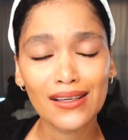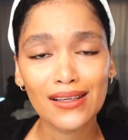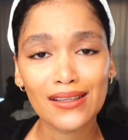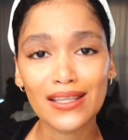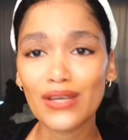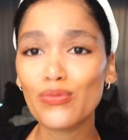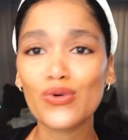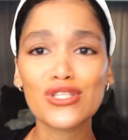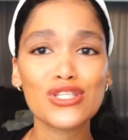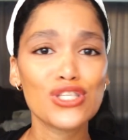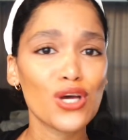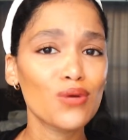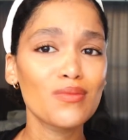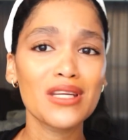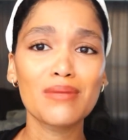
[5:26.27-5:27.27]
There were
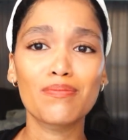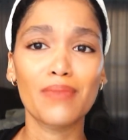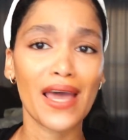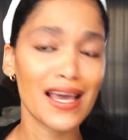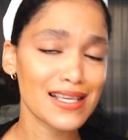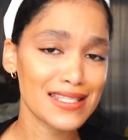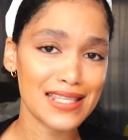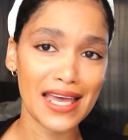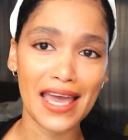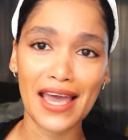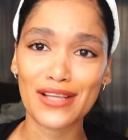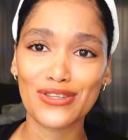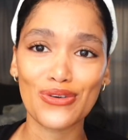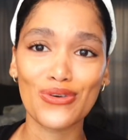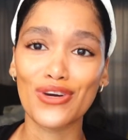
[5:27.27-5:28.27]
so many banks they
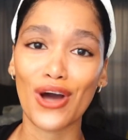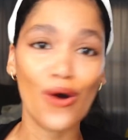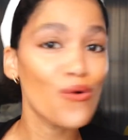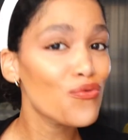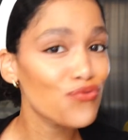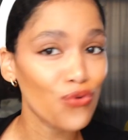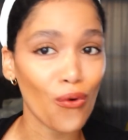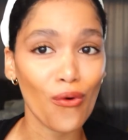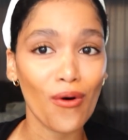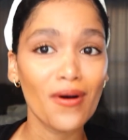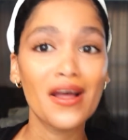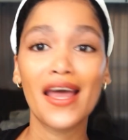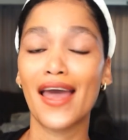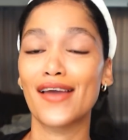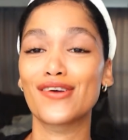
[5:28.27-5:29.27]
had to go for
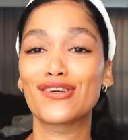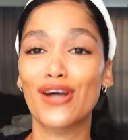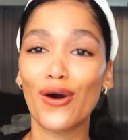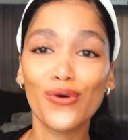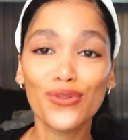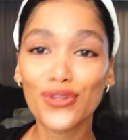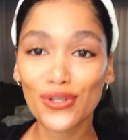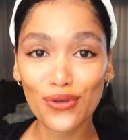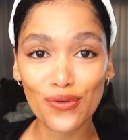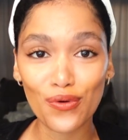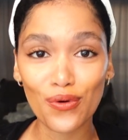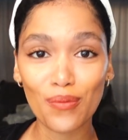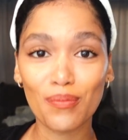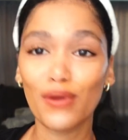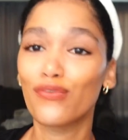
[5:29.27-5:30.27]
and go
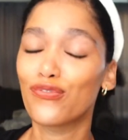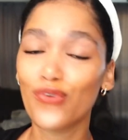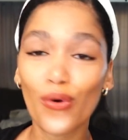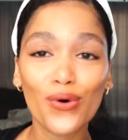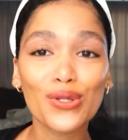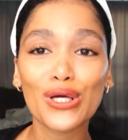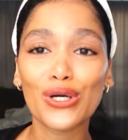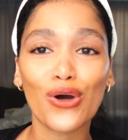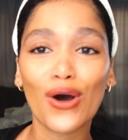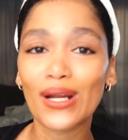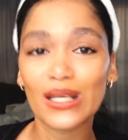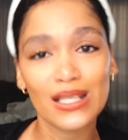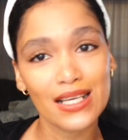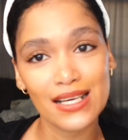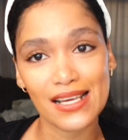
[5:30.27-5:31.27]
through before they got a
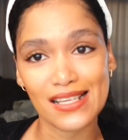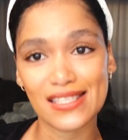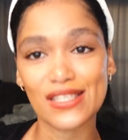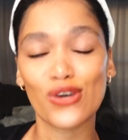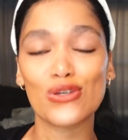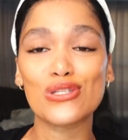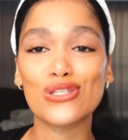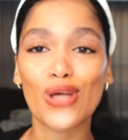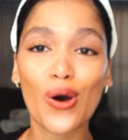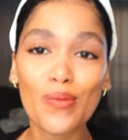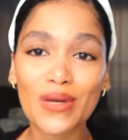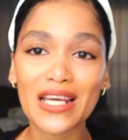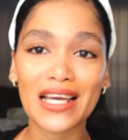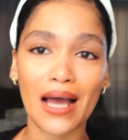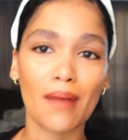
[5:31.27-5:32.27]
yes. There were so
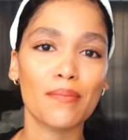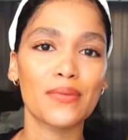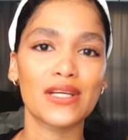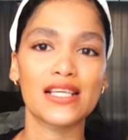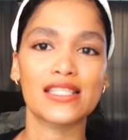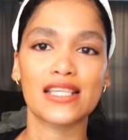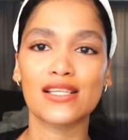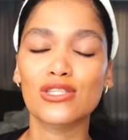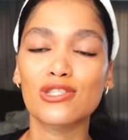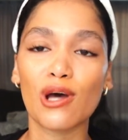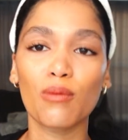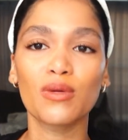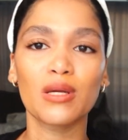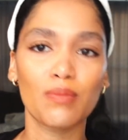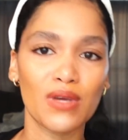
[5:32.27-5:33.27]
many companies and so
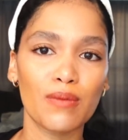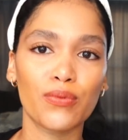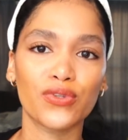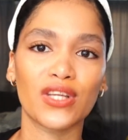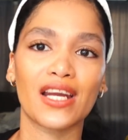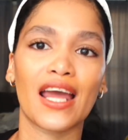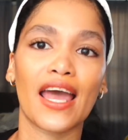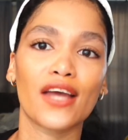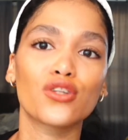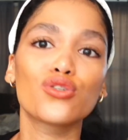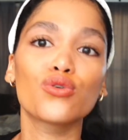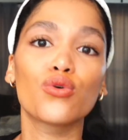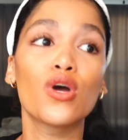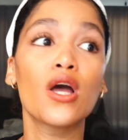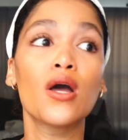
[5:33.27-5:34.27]
many people that had
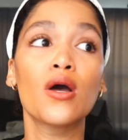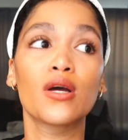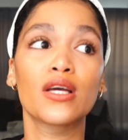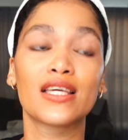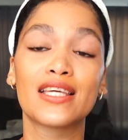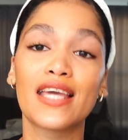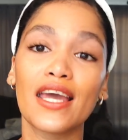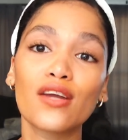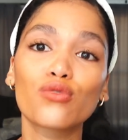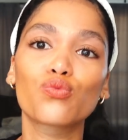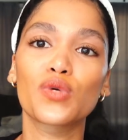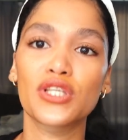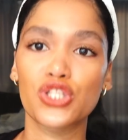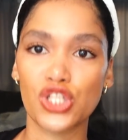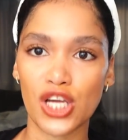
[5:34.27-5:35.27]
to get
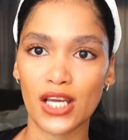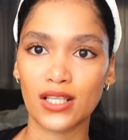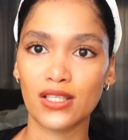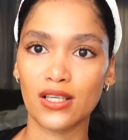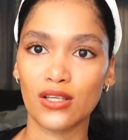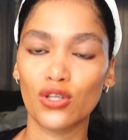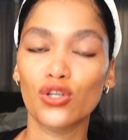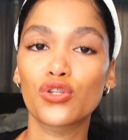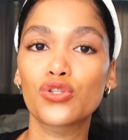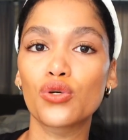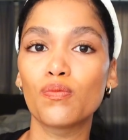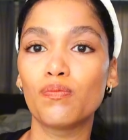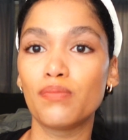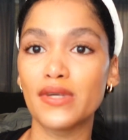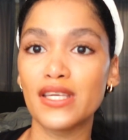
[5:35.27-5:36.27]
rejected to
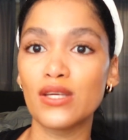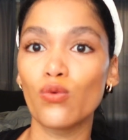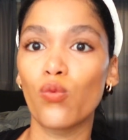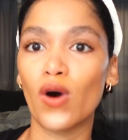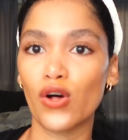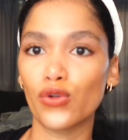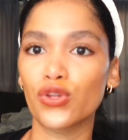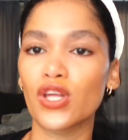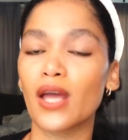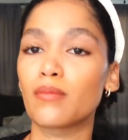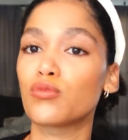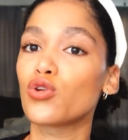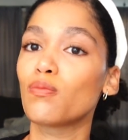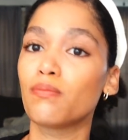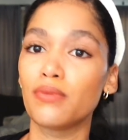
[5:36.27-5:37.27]
be wealthy and
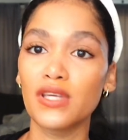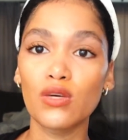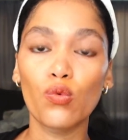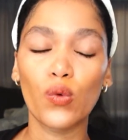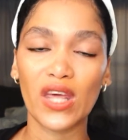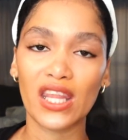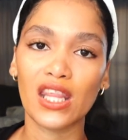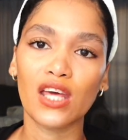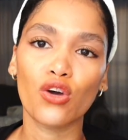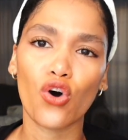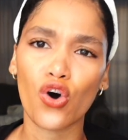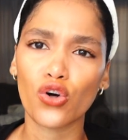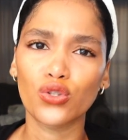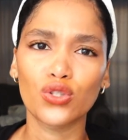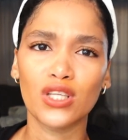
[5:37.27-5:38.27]
to be where they
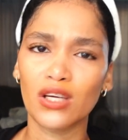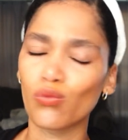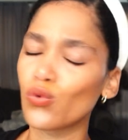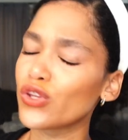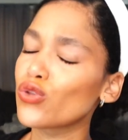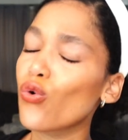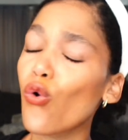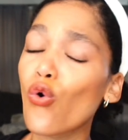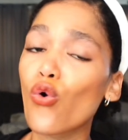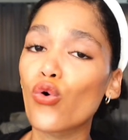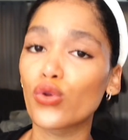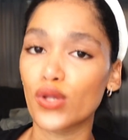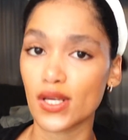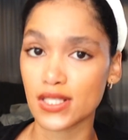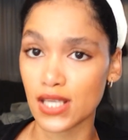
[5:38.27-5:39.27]
are today with all
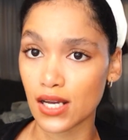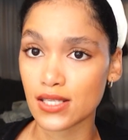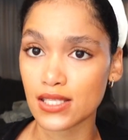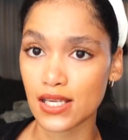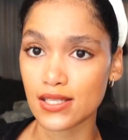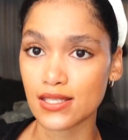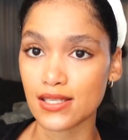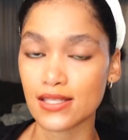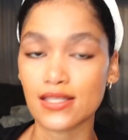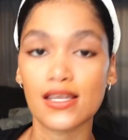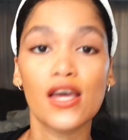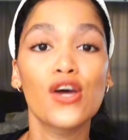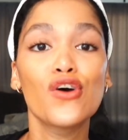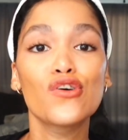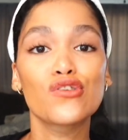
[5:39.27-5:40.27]
their successes.
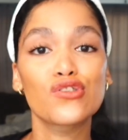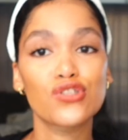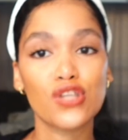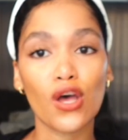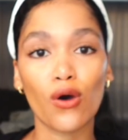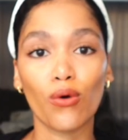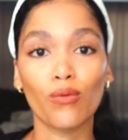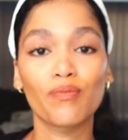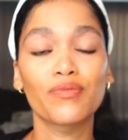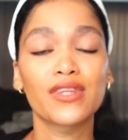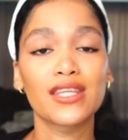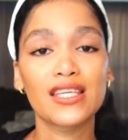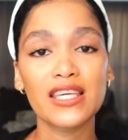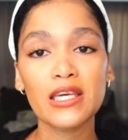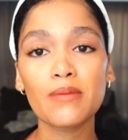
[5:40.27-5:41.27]
So
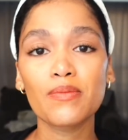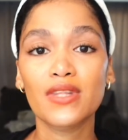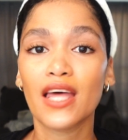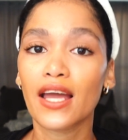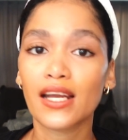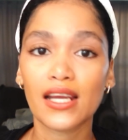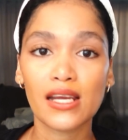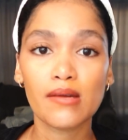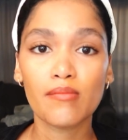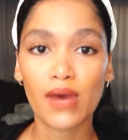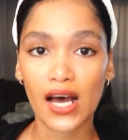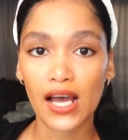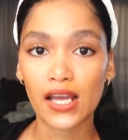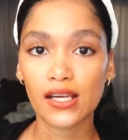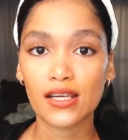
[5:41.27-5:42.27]
keep that in
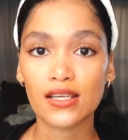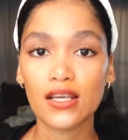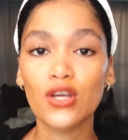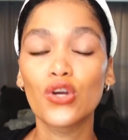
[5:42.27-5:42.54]
mind.